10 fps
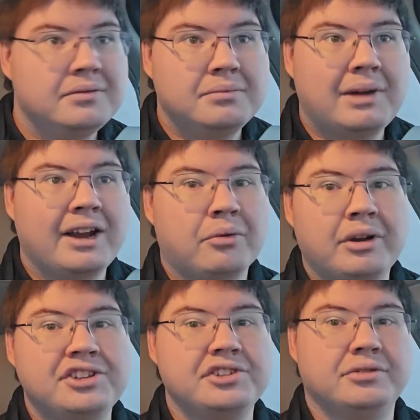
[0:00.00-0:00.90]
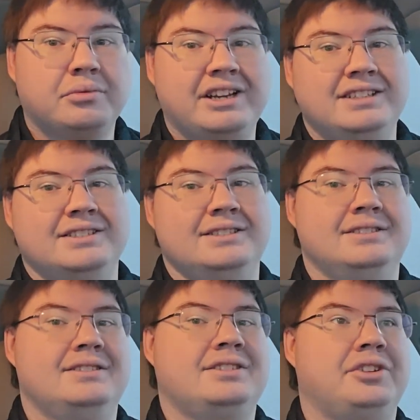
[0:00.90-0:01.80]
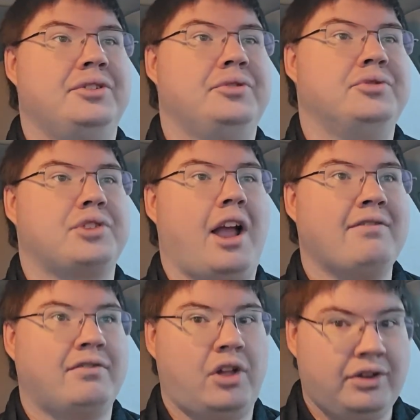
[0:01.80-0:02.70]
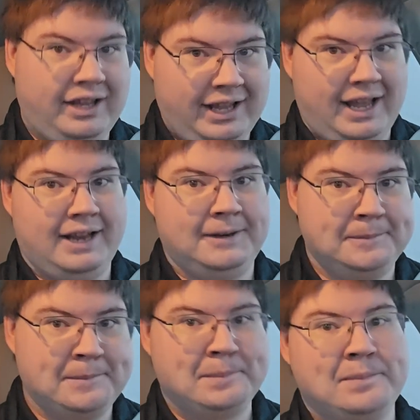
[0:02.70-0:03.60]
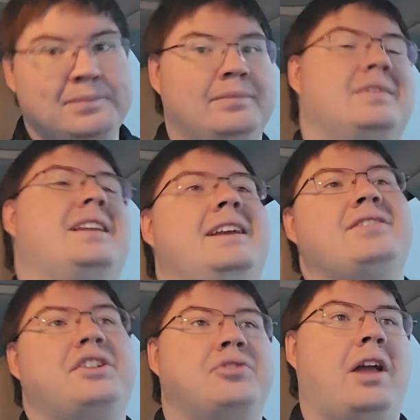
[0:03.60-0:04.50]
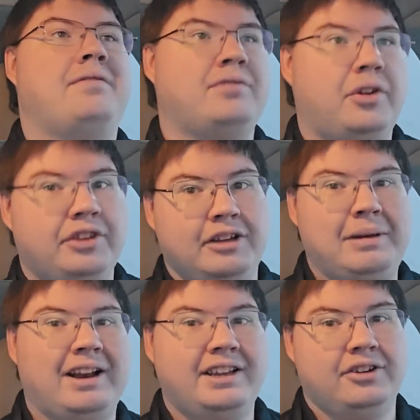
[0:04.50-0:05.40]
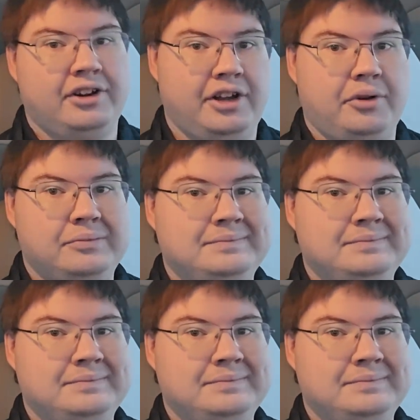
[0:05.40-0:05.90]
my original reason to try Vivaldi again is I tried Vivaldi about a year ago.